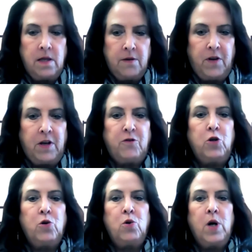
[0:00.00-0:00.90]
if
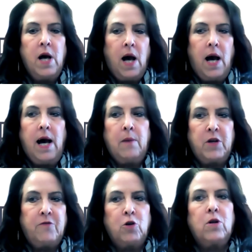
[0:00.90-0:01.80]
your
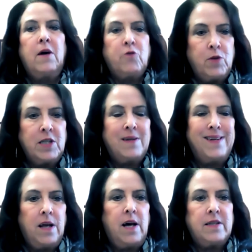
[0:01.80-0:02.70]
loved one
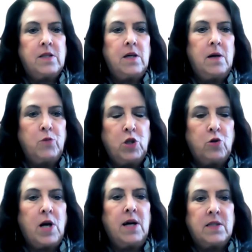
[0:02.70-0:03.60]
cannot
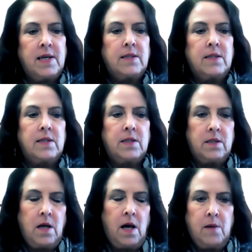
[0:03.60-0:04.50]
contact us
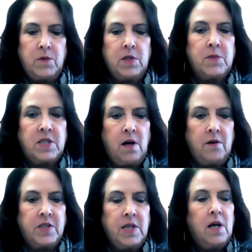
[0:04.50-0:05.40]

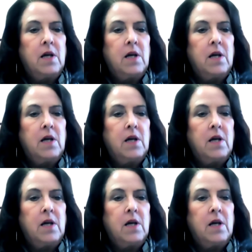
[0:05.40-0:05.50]
themselves,